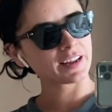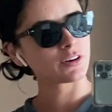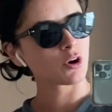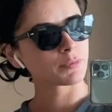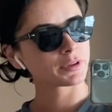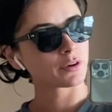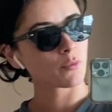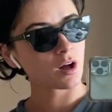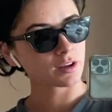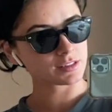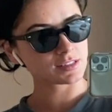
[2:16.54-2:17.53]
I know I'm gonna
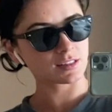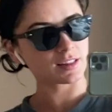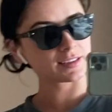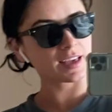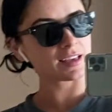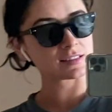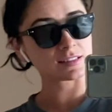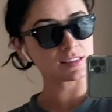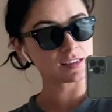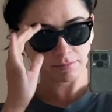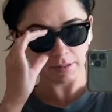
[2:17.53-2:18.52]
walk into like A
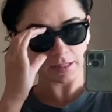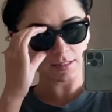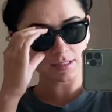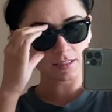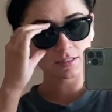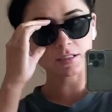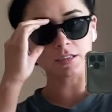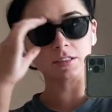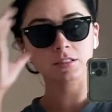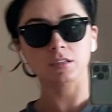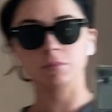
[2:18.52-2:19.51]
C places and
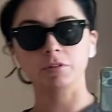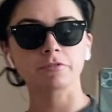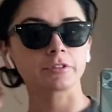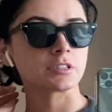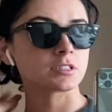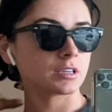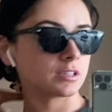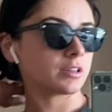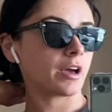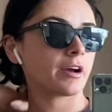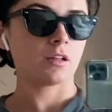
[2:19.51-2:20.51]
it's gonna be freezing in
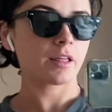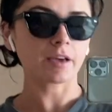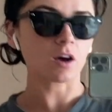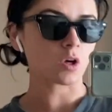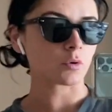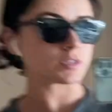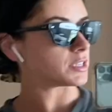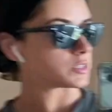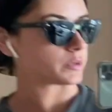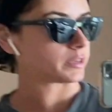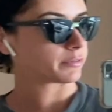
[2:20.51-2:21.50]
there. Like it always
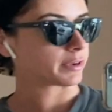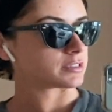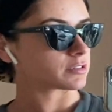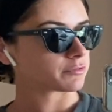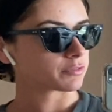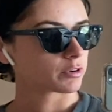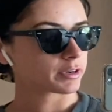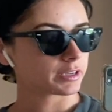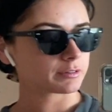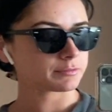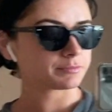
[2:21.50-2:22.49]
is when it rains in
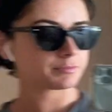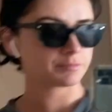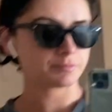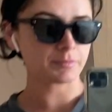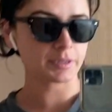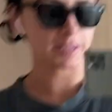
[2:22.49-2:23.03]
Florida. But